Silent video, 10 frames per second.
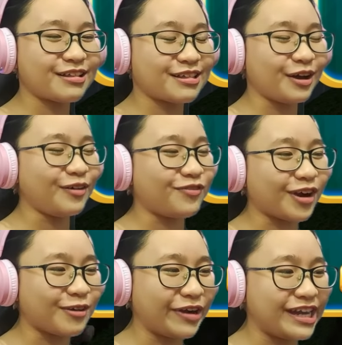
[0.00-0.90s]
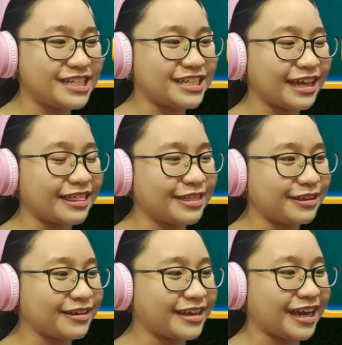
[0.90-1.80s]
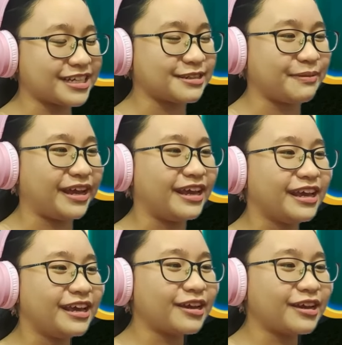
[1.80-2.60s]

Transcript: so far away just to catch me.